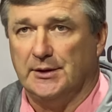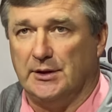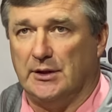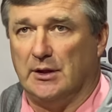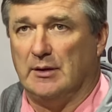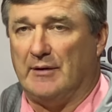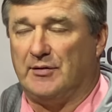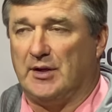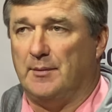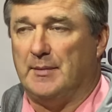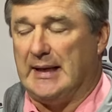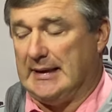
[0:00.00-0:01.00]
You know, I've
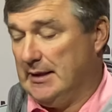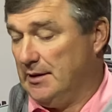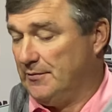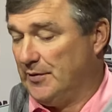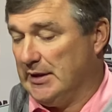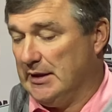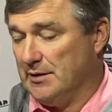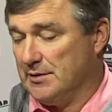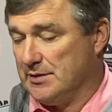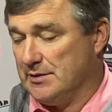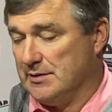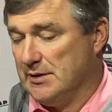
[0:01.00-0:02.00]
come back here for
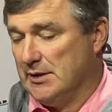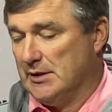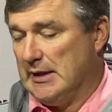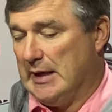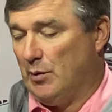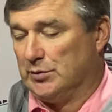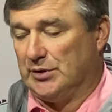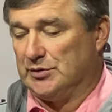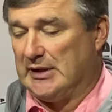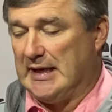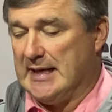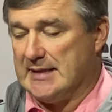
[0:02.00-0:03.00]
years, and I want those
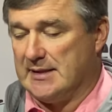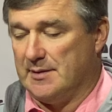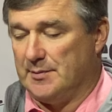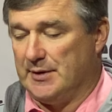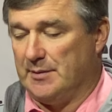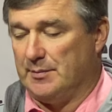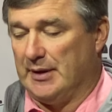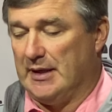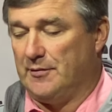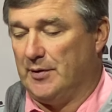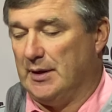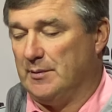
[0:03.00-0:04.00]
guys that
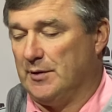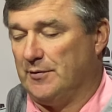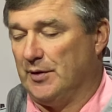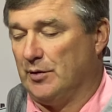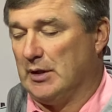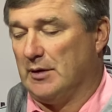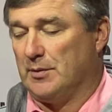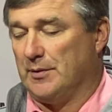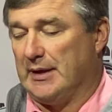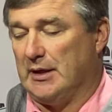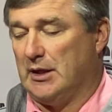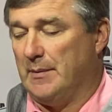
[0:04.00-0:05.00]
played for him to feel comfortable.
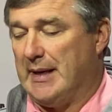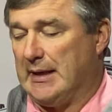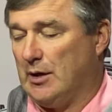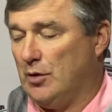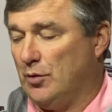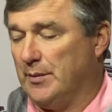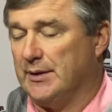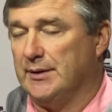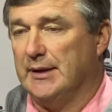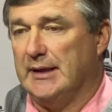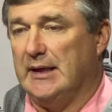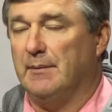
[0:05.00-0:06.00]
They can come back home, and
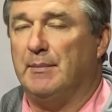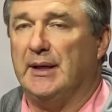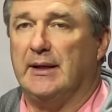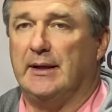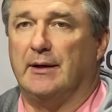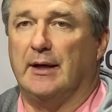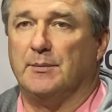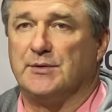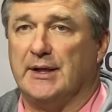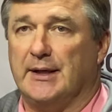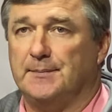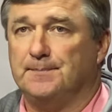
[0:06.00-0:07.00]
him being here helps
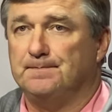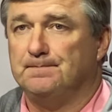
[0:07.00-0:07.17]
that.